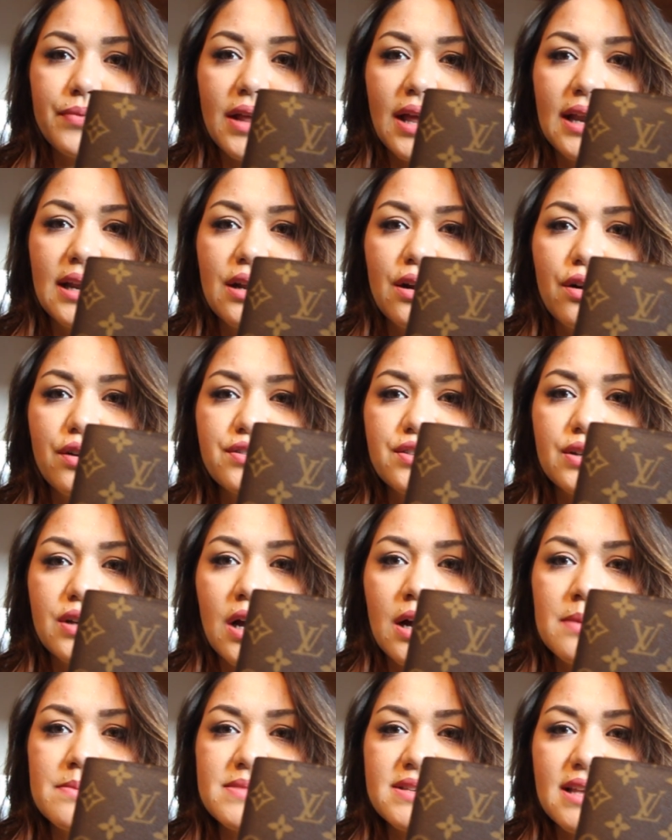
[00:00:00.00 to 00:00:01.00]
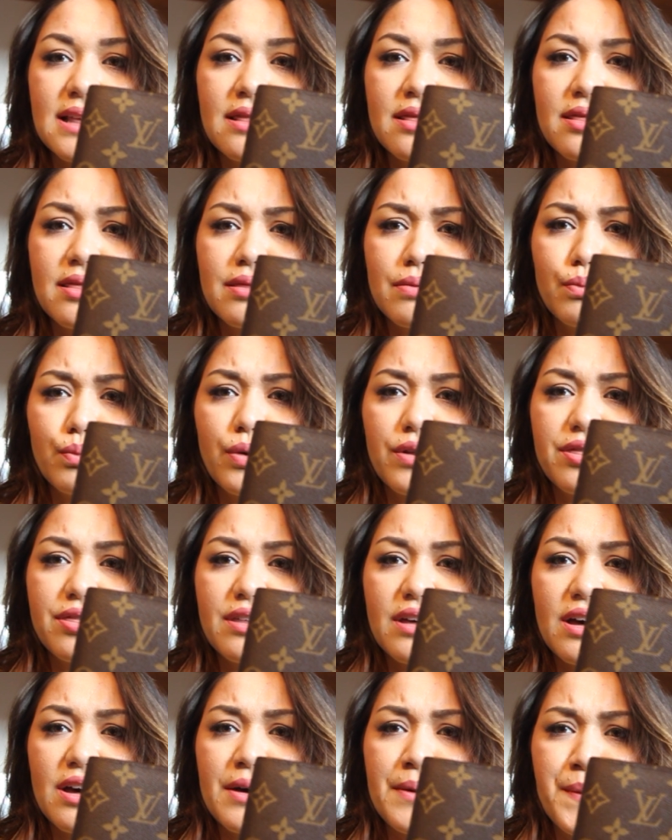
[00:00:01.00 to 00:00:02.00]
And it also comes in with
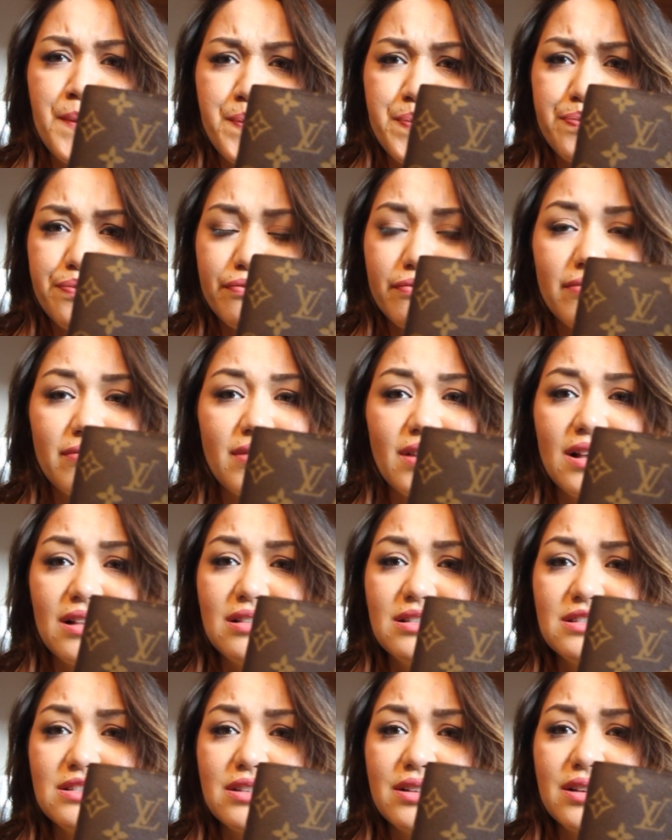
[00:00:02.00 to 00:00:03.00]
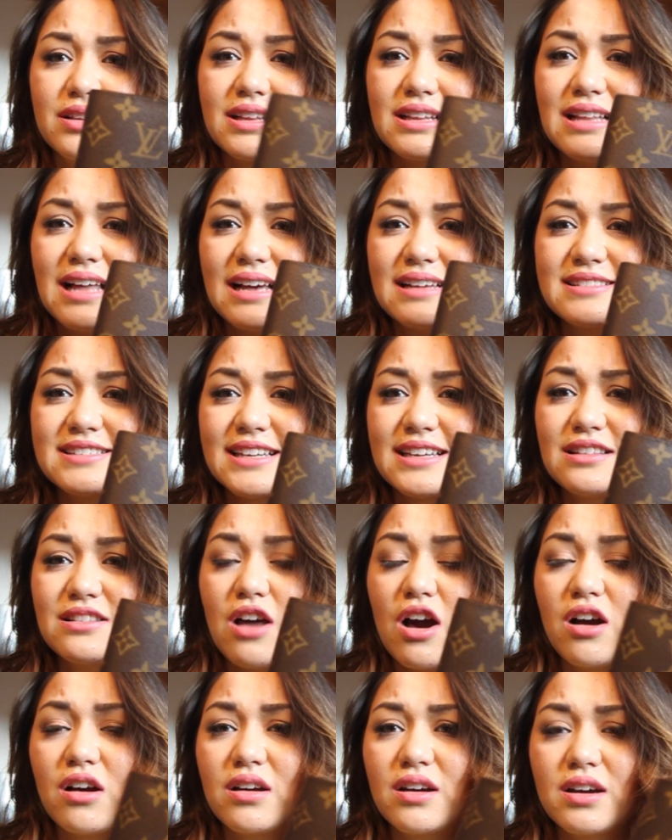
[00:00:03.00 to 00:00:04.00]
the classic
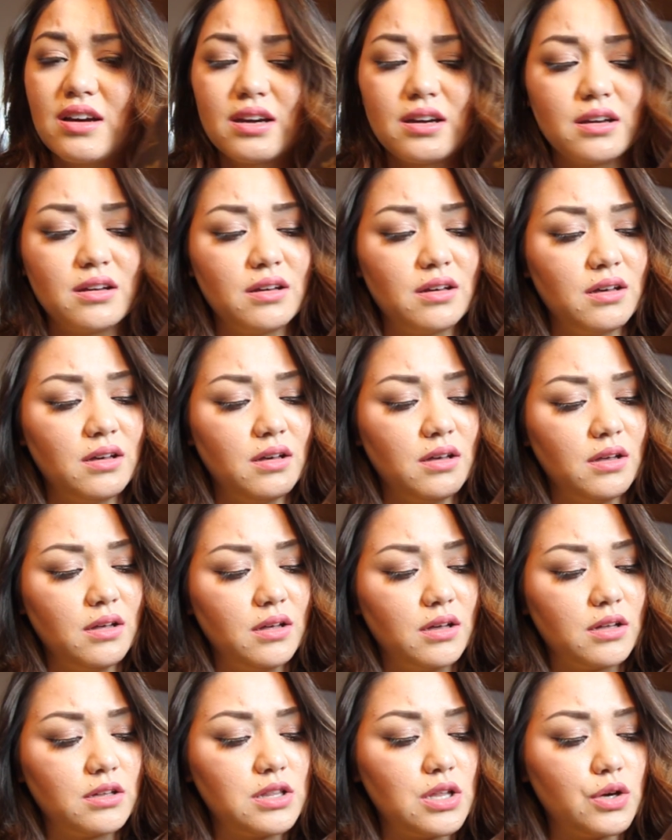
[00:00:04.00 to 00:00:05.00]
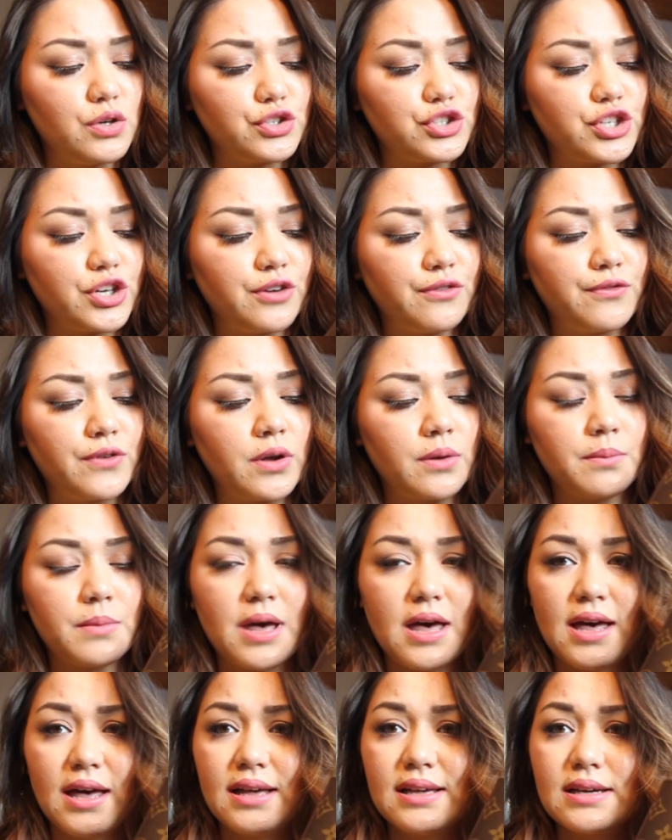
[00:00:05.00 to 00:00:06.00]
lock closure from
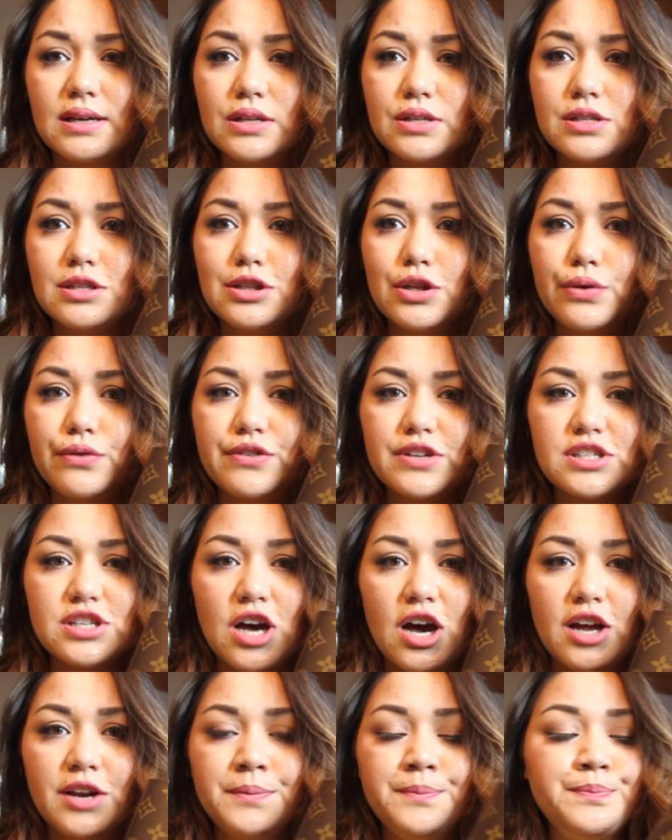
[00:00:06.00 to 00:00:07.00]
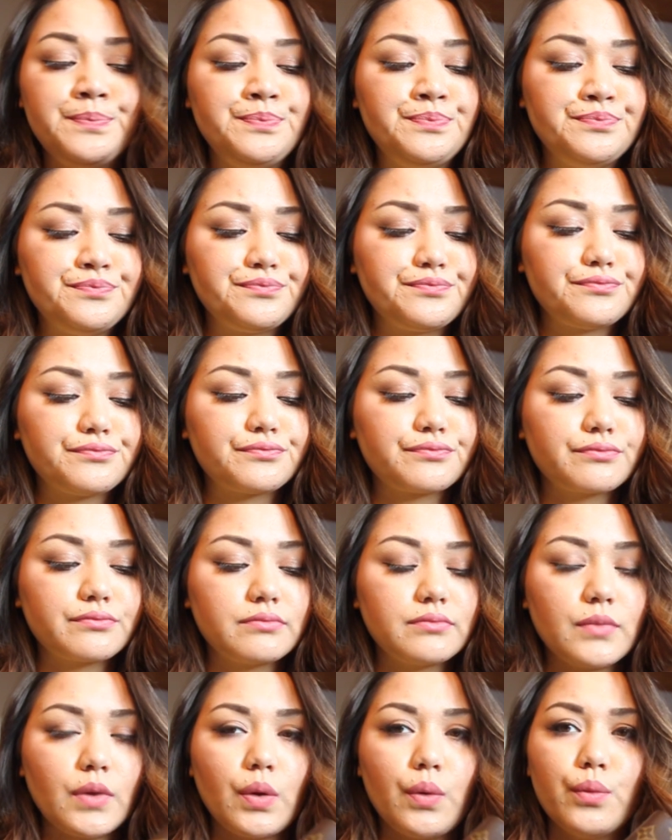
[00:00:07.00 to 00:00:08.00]
Louis Vuitton,
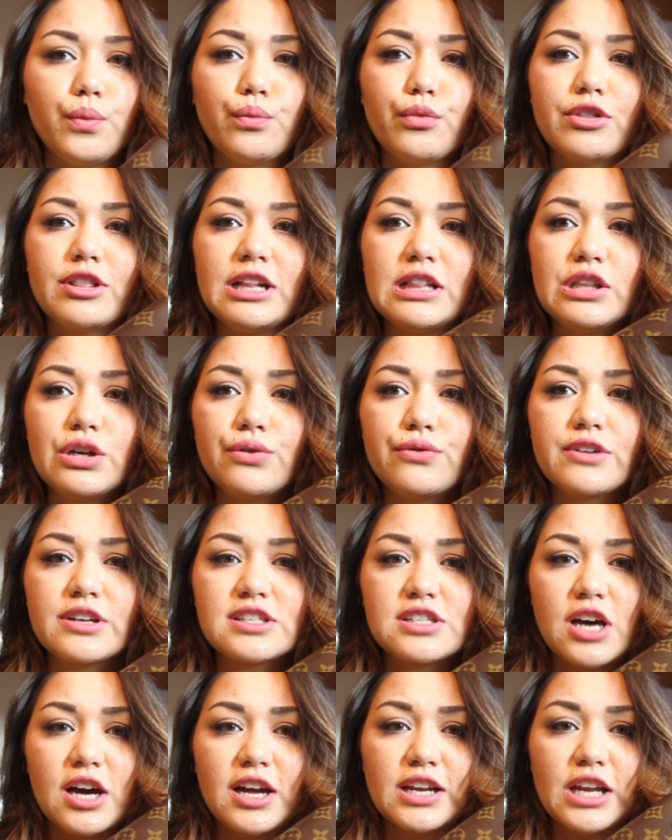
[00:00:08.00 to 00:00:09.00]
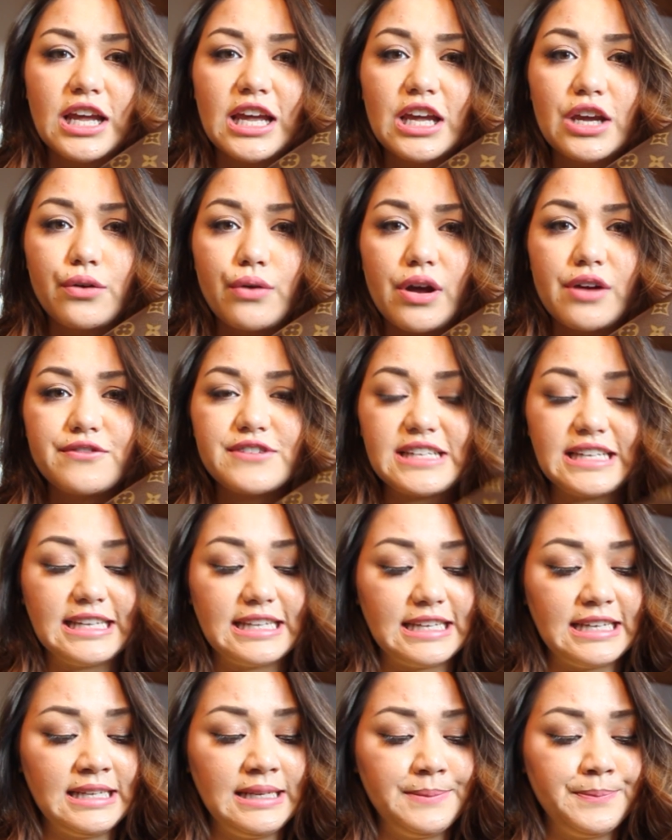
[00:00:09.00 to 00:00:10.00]
with the Louis Vuitton engraved in
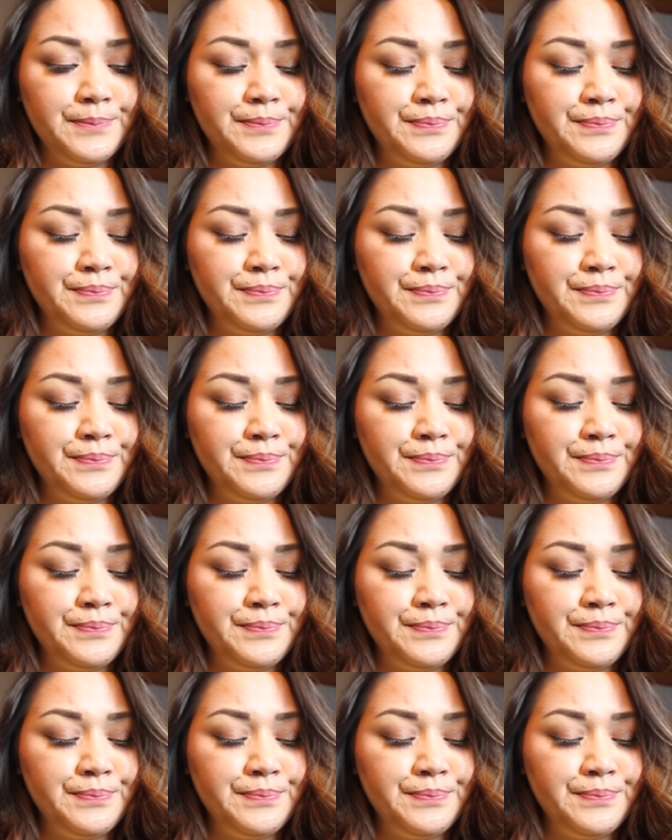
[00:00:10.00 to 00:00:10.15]
it.